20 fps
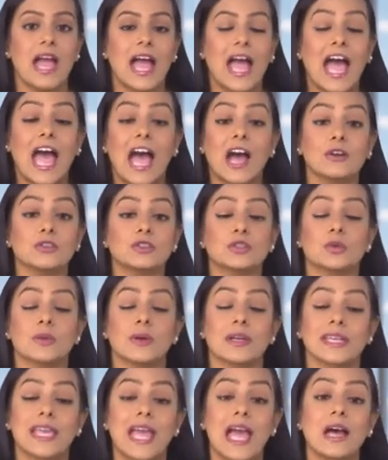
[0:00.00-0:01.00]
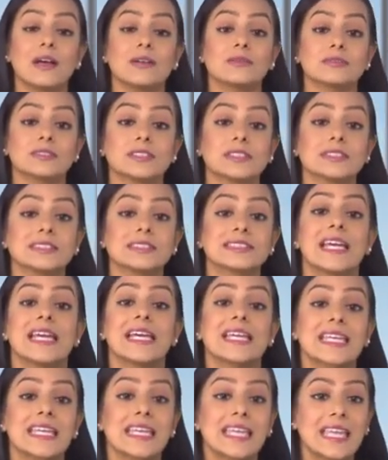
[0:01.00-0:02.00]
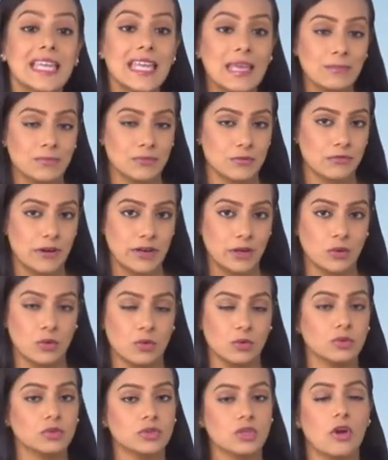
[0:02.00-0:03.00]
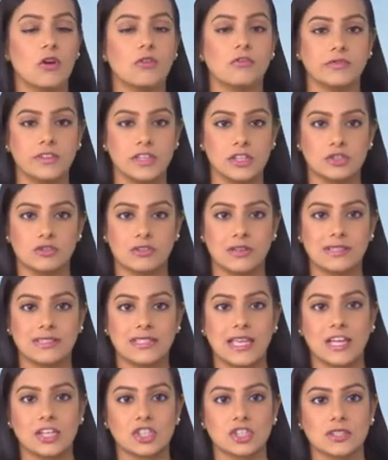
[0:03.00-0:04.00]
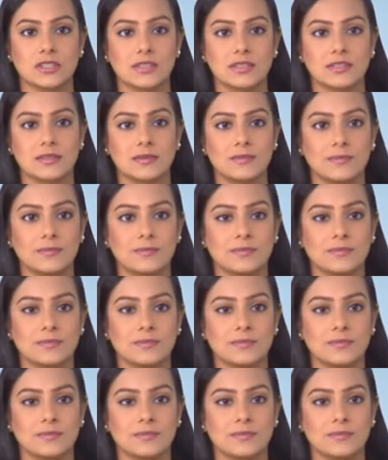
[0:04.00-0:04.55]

How do accountants keep the records of the transactions?